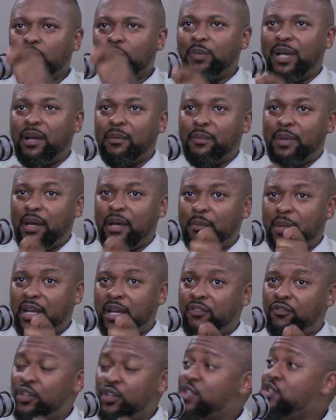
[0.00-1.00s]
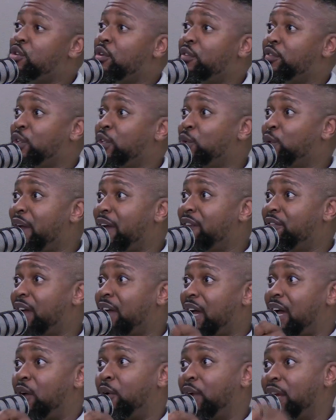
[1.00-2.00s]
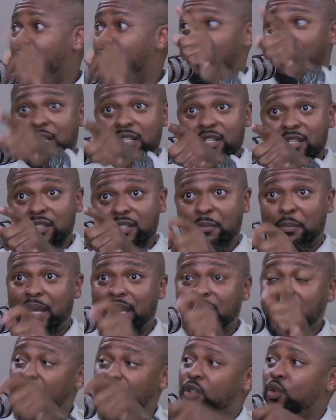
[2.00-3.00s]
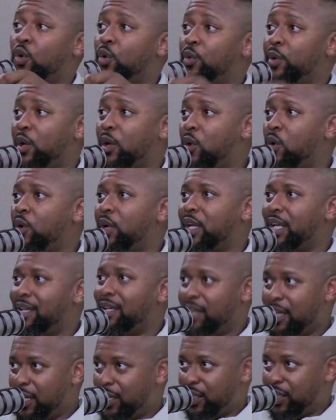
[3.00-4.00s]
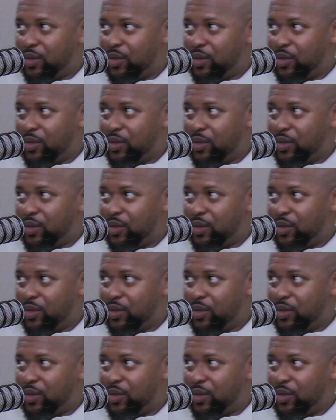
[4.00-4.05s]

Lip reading: by virtue of you having Gauhelo participate in your recording, you're